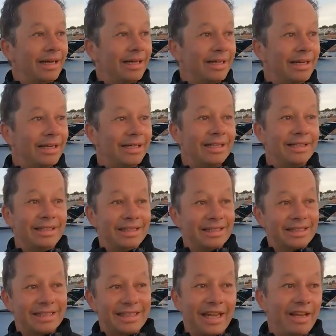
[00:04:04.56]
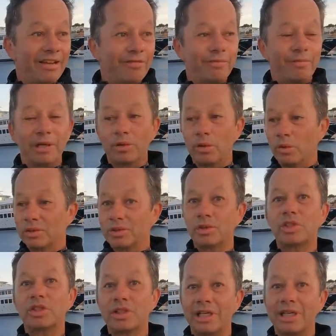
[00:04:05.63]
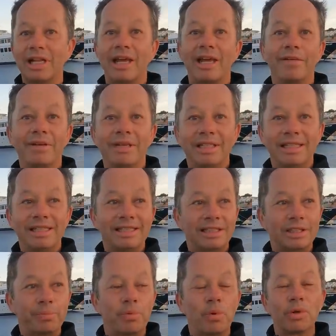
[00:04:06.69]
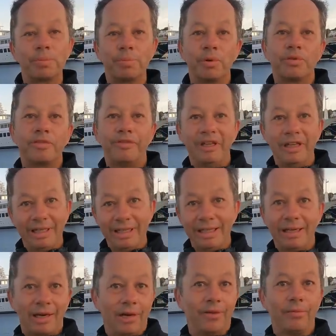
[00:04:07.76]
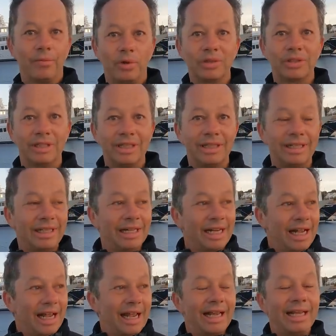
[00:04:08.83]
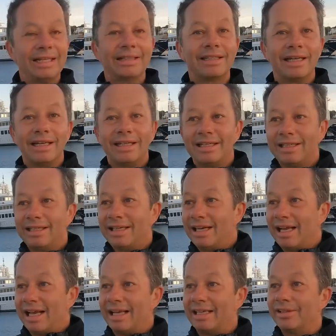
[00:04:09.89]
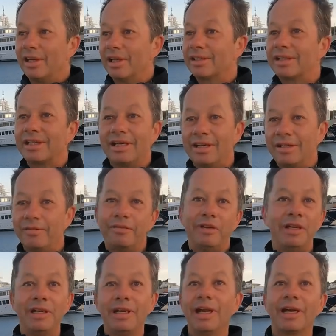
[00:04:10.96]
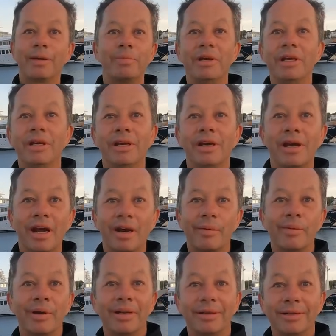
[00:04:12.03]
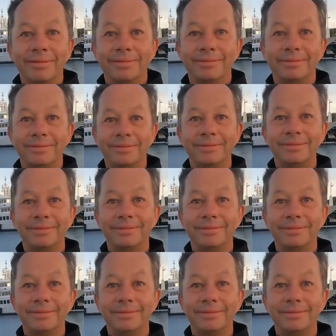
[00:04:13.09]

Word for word: uh, safe, but also still having the sport boat feeling on water, and uh, and not uh, feeling like being in a caravan. Brilliant.